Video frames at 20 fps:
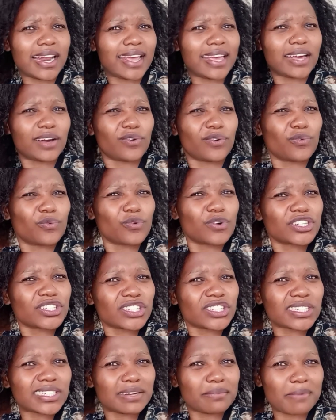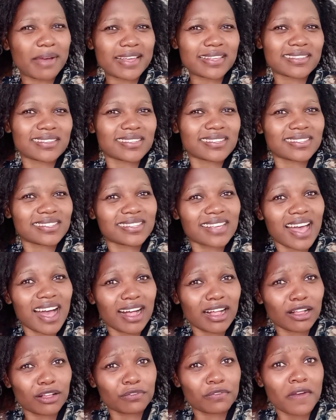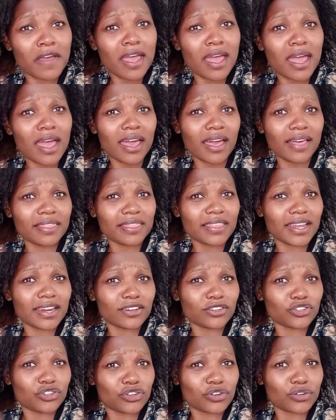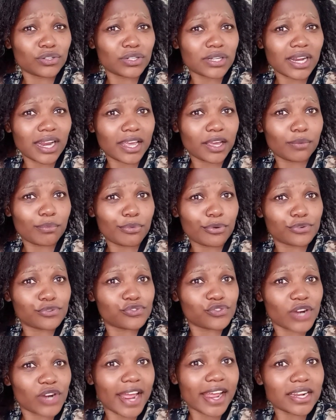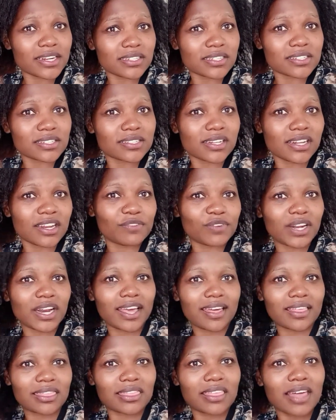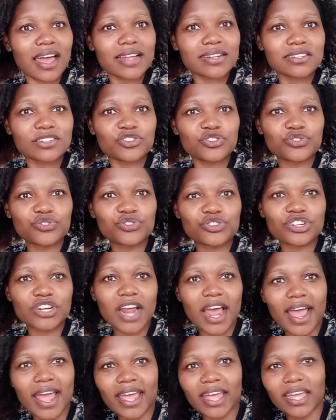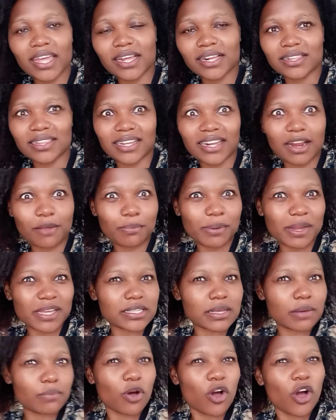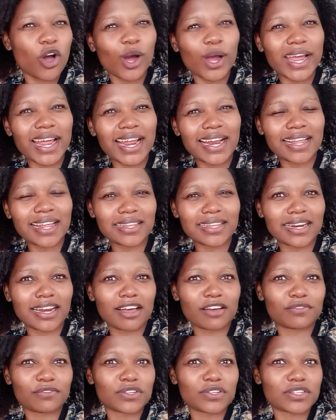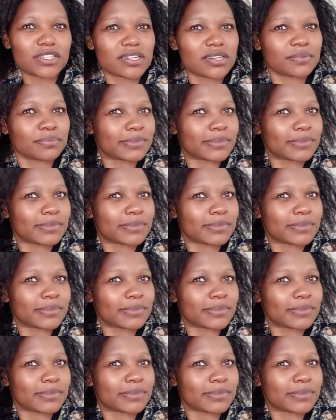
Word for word: like wash it myself and then don't like bro dry it just leave it like that to dry and then apply some oil and then have it